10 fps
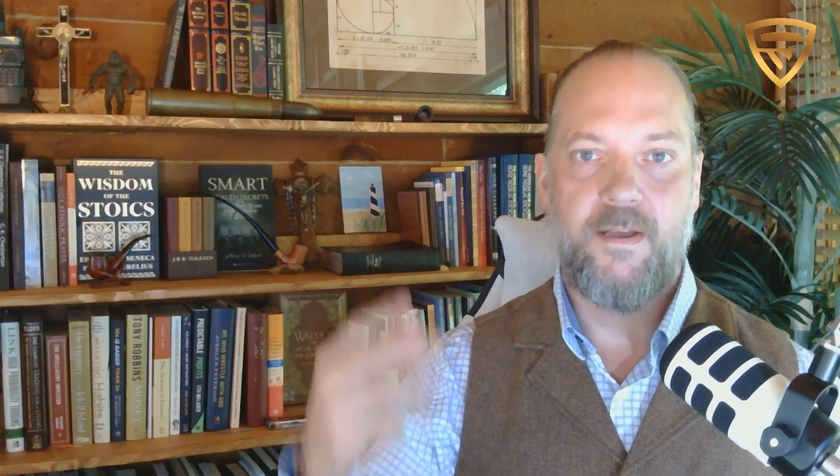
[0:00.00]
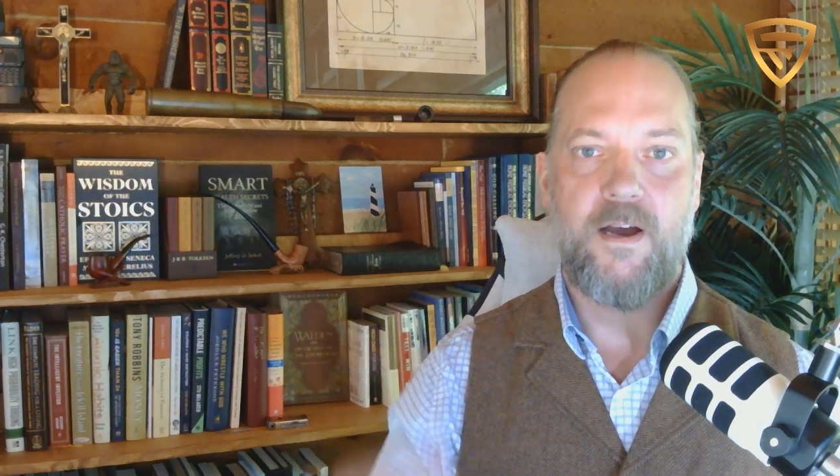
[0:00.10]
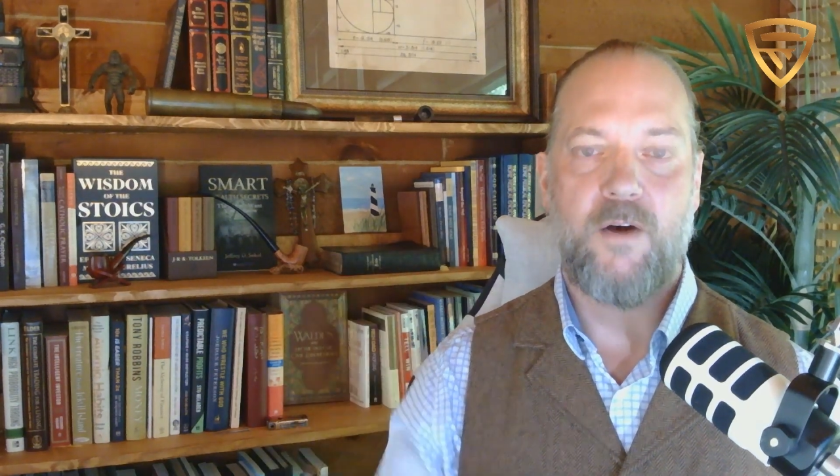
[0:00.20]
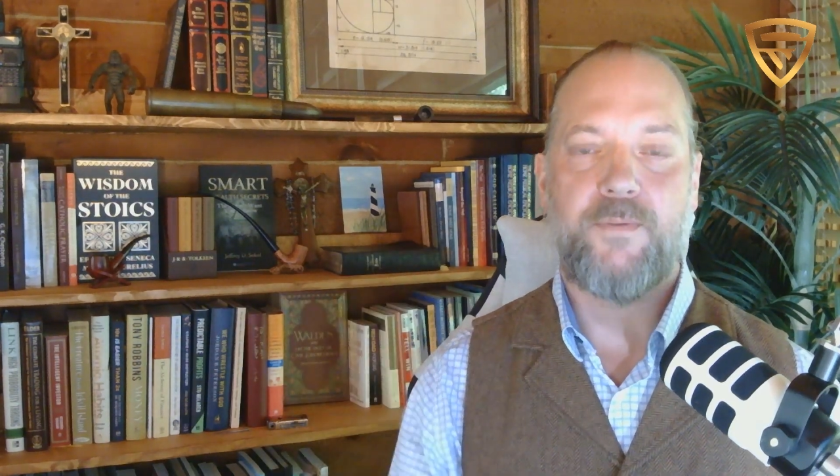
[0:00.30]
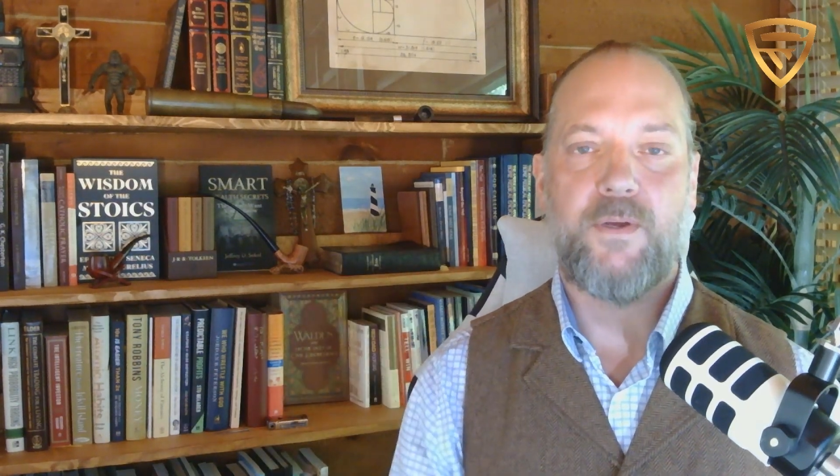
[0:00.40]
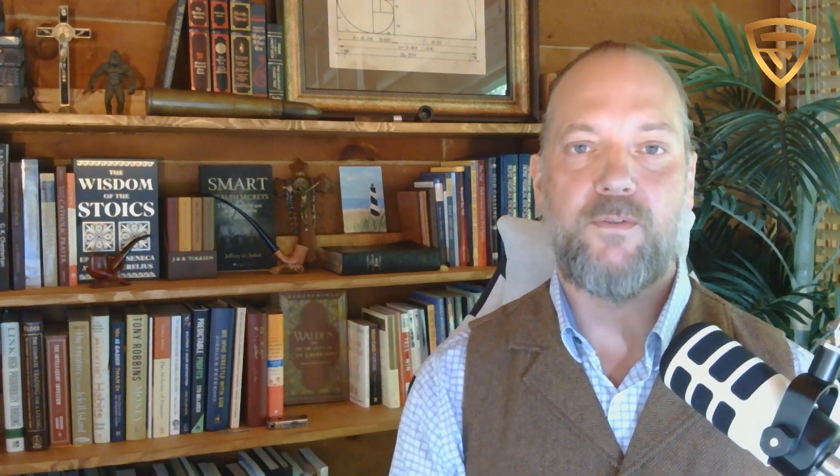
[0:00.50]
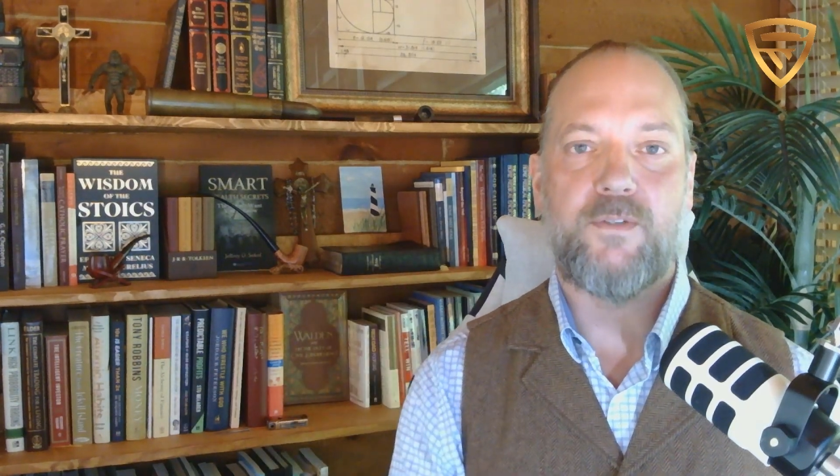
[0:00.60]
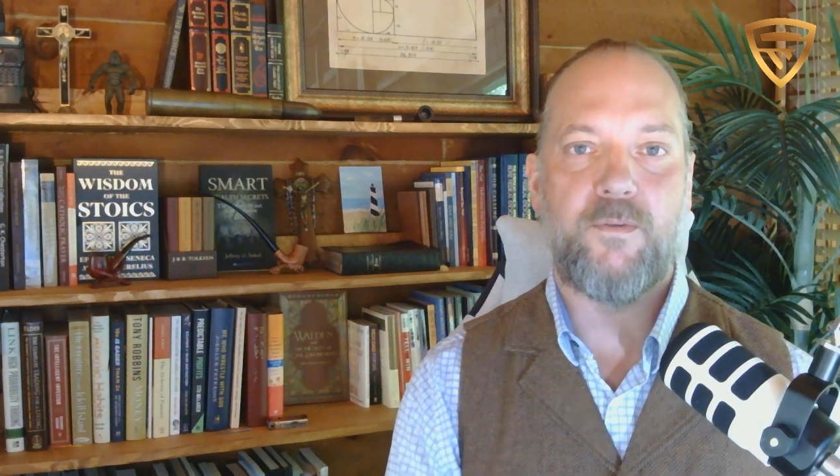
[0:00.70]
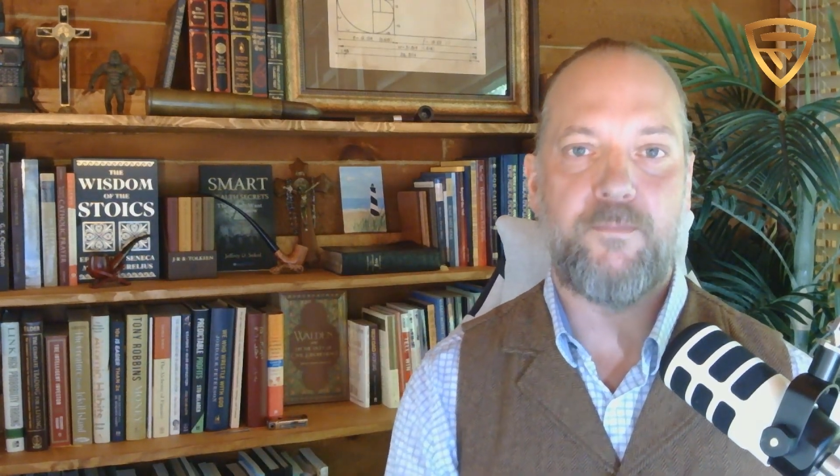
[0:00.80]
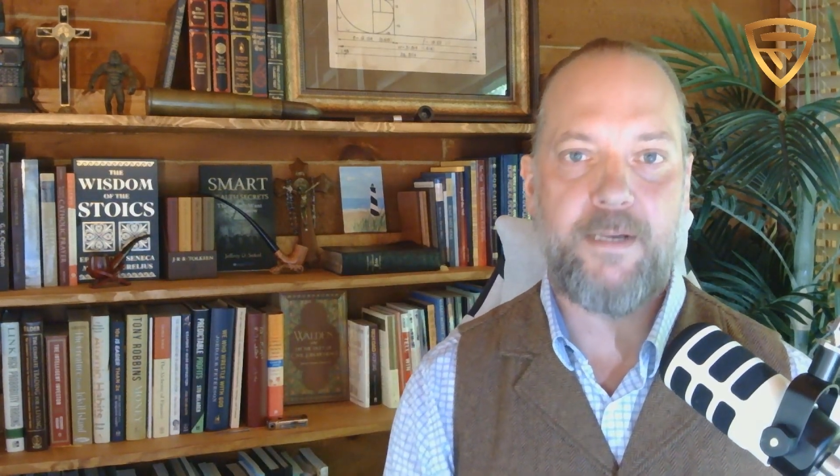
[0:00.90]
help you
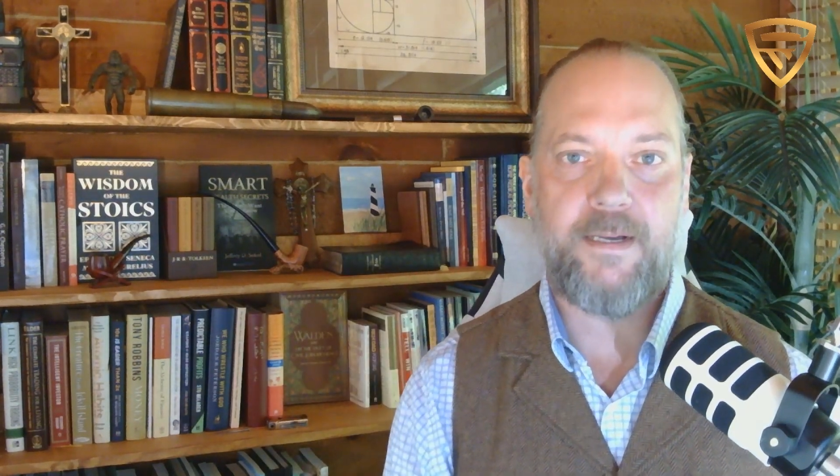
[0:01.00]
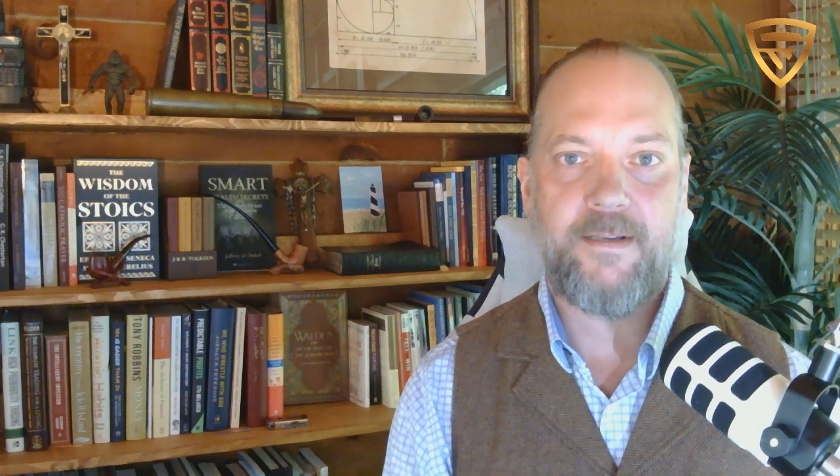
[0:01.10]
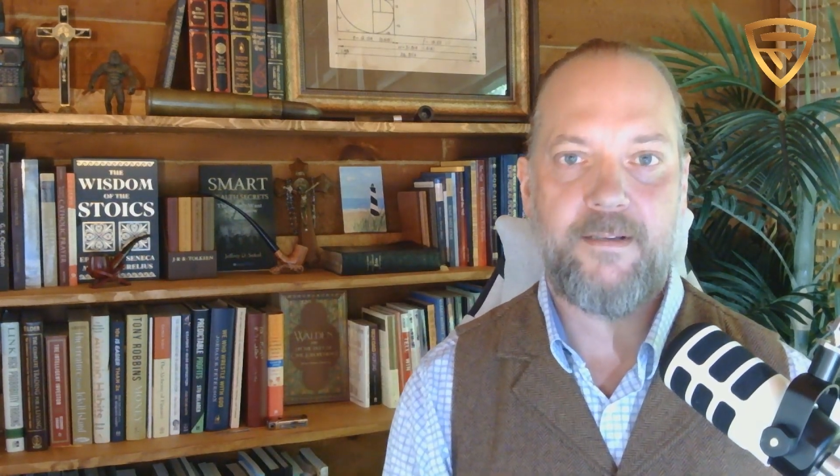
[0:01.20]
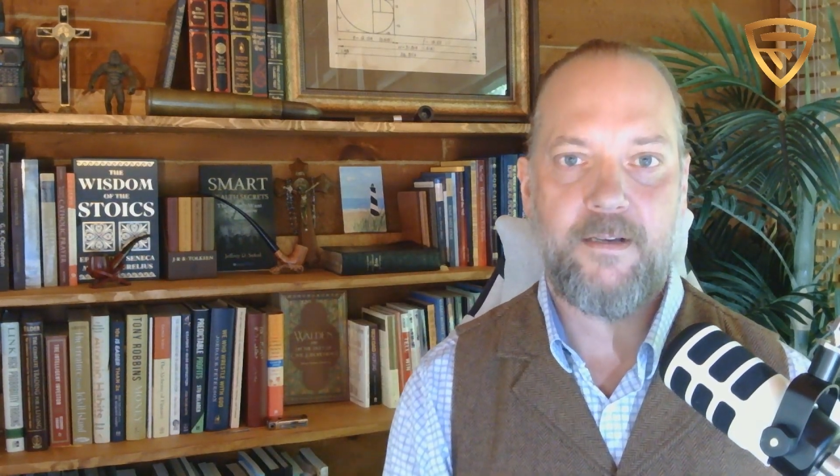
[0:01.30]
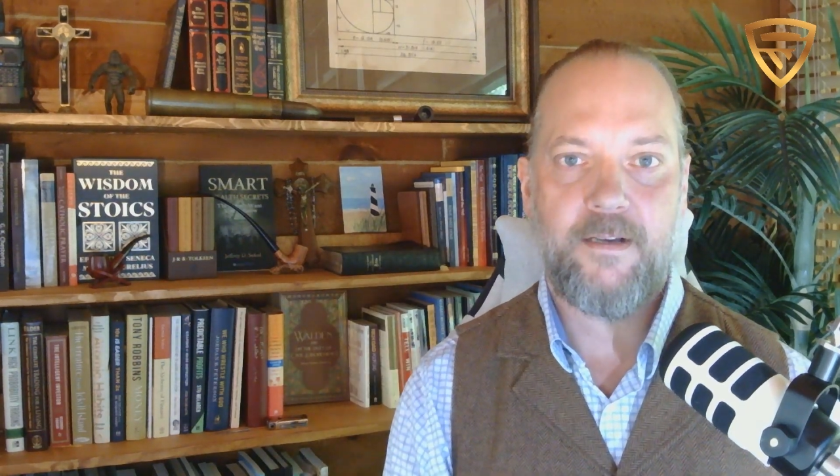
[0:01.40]
to be